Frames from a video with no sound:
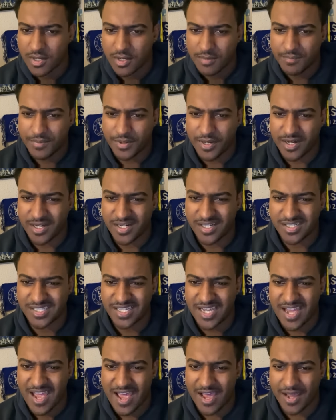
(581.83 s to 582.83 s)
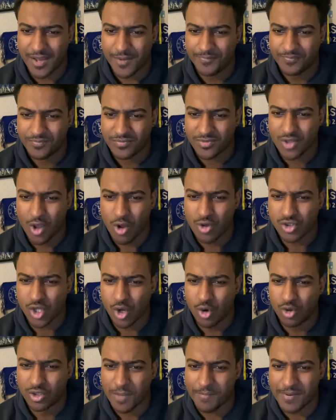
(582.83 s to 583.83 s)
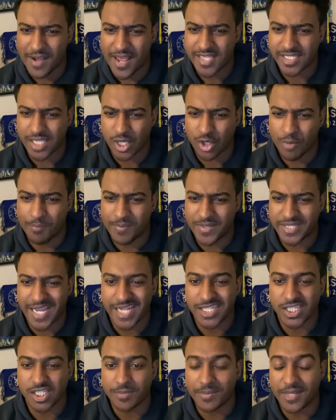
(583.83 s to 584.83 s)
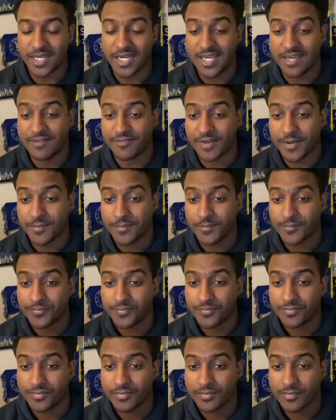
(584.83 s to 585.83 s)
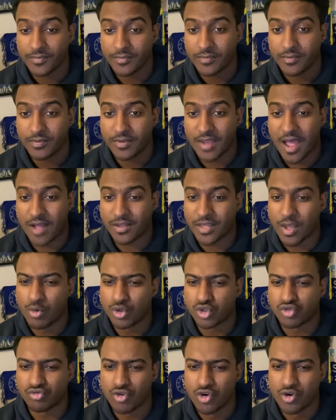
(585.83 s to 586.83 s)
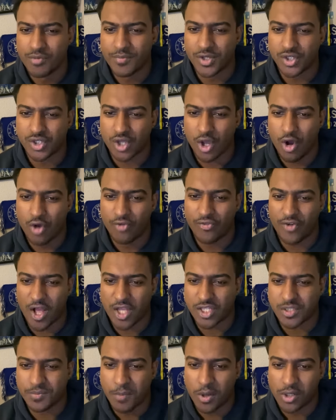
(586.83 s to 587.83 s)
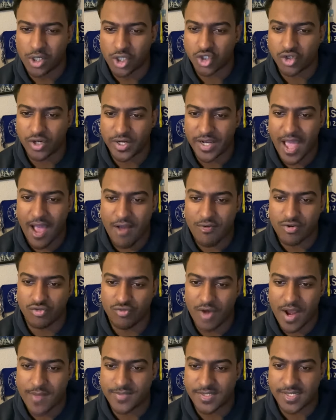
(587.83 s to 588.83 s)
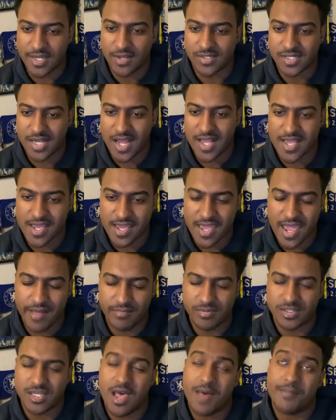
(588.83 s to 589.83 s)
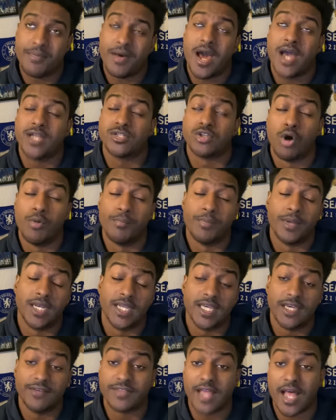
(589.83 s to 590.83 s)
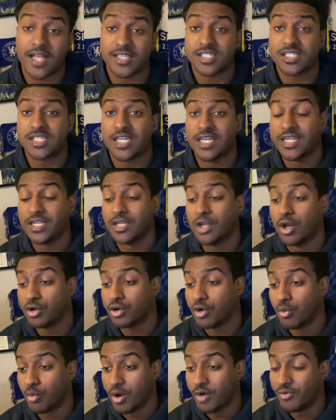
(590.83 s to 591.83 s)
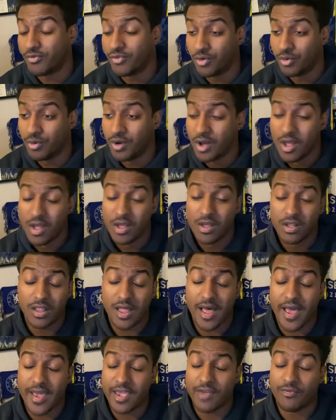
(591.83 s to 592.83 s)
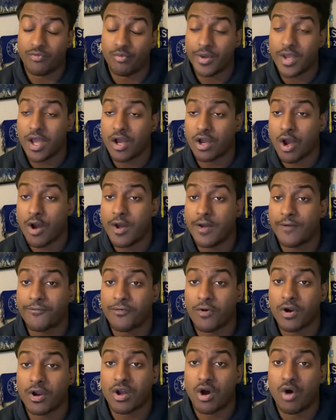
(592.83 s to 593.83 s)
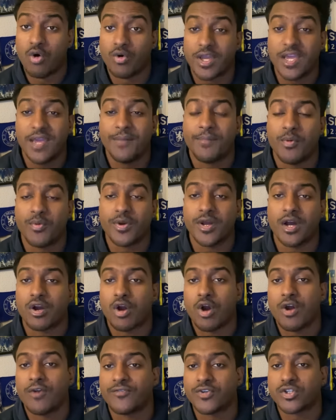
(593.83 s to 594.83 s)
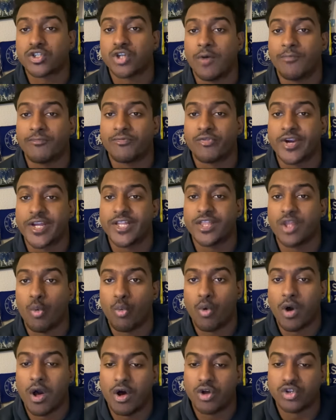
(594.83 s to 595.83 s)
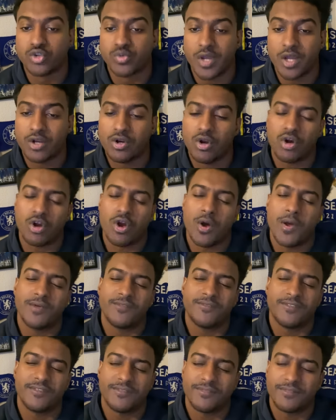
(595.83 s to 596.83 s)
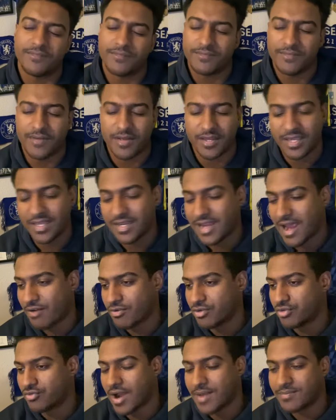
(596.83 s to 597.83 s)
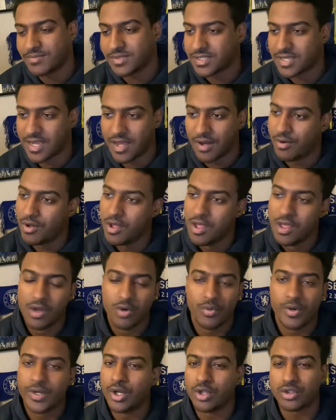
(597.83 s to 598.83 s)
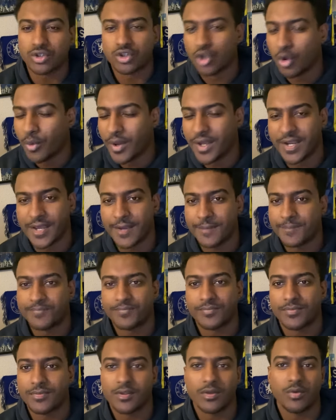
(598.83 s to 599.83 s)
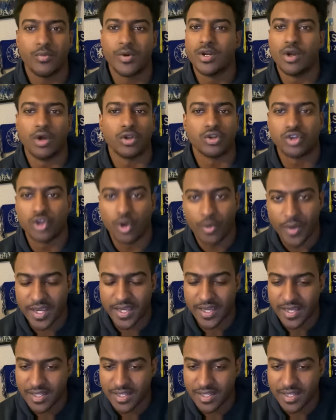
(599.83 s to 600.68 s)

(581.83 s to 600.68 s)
But yeah, those are all the players that could potentially be leaving. Now, there was rumours over us monitoring Aaron Ramsdale's lack of game time, but I don't believe that silly load of waffle. Like, if we are going for a goalkeeper, we are going for top three in the world, we are not going for fucking Aaron Ramsdale. We're not doing it. we're not doing it.